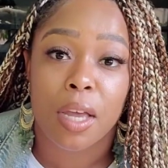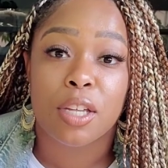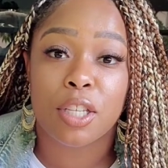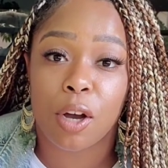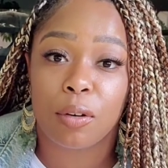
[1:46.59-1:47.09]

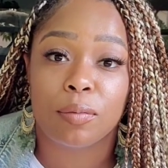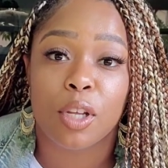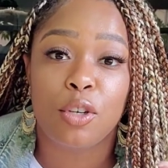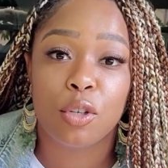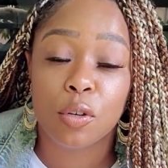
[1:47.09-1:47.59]
So
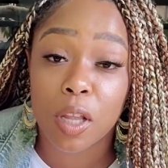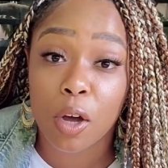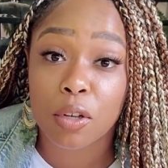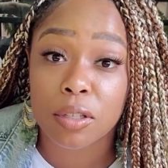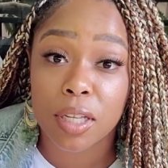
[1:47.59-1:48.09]
do
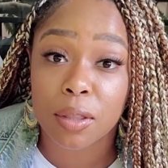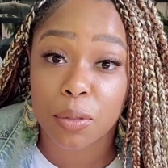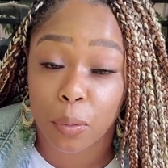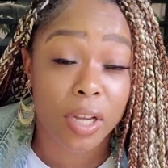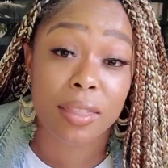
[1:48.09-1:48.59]
those th
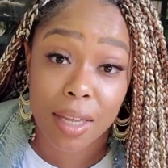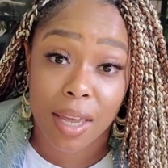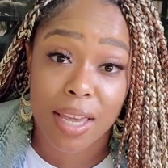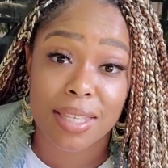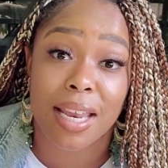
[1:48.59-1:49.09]
three
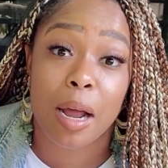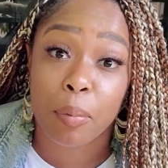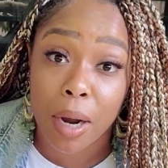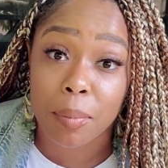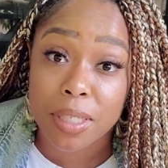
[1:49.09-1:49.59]
things, and I
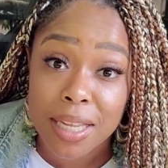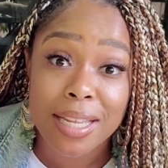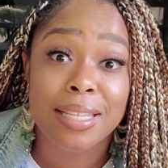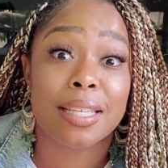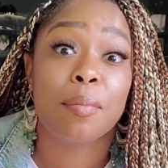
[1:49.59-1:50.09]
promise
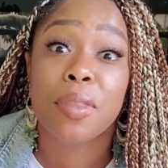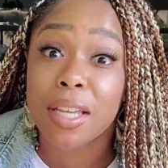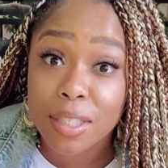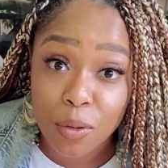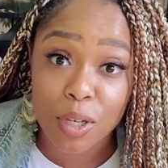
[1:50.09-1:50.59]

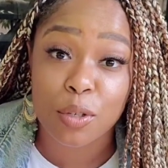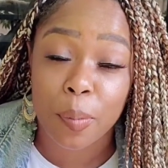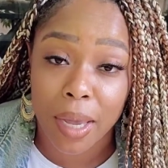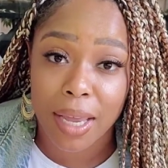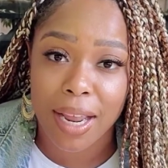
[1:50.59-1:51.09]
something is going to
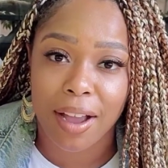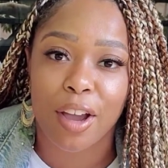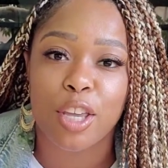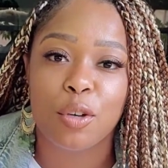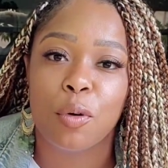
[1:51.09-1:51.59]
pan out
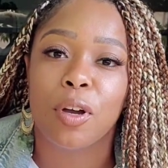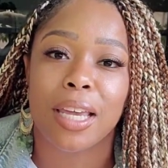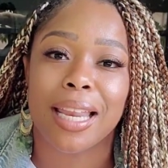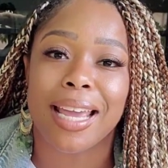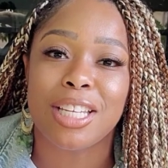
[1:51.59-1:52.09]
and you will
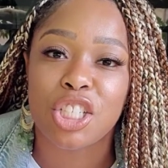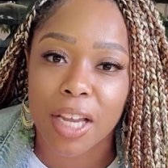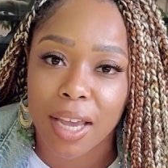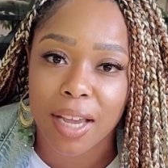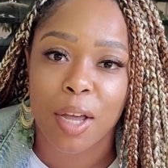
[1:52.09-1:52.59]
get a
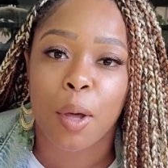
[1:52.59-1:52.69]
check.